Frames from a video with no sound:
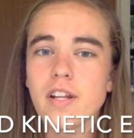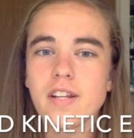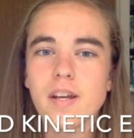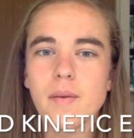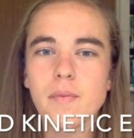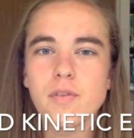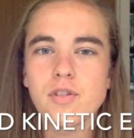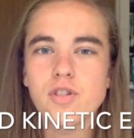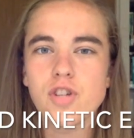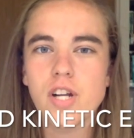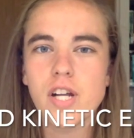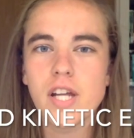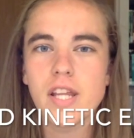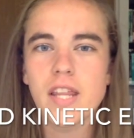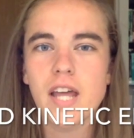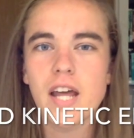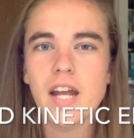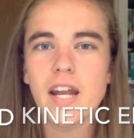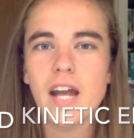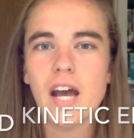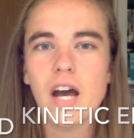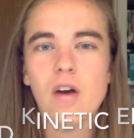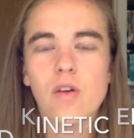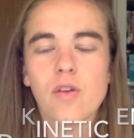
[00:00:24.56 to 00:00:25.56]
demonstrating
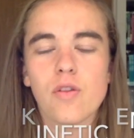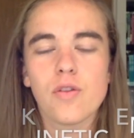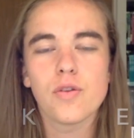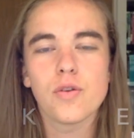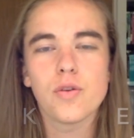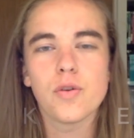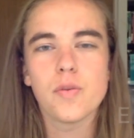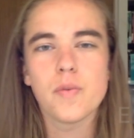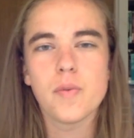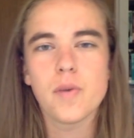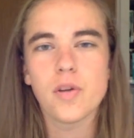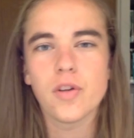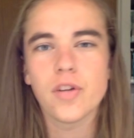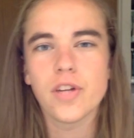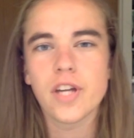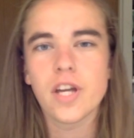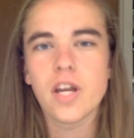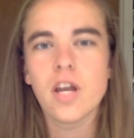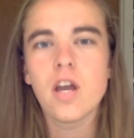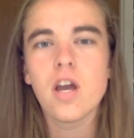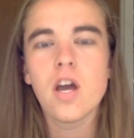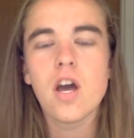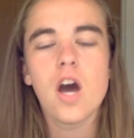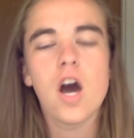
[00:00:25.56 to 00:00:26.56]
that now through the building
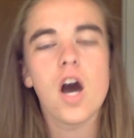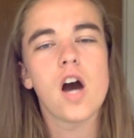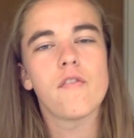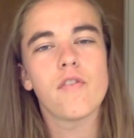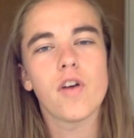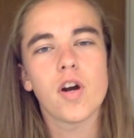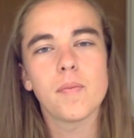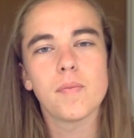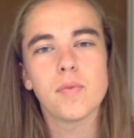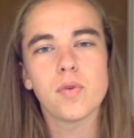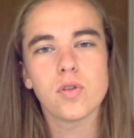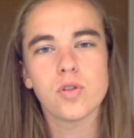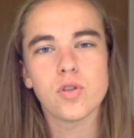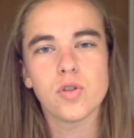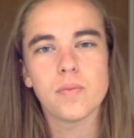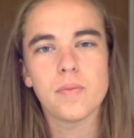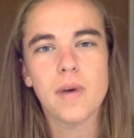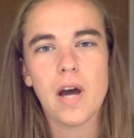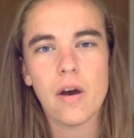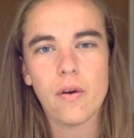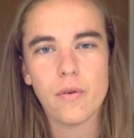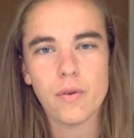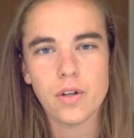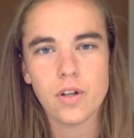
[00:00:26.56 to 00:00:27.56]
of our
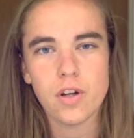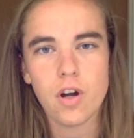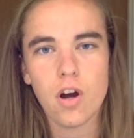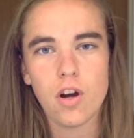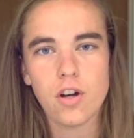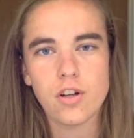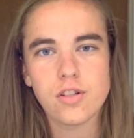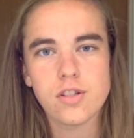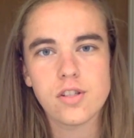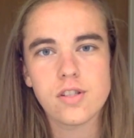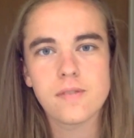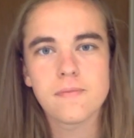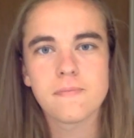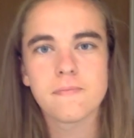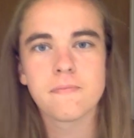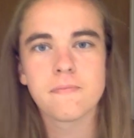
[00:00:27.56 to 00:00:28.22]
balloon-powered cars.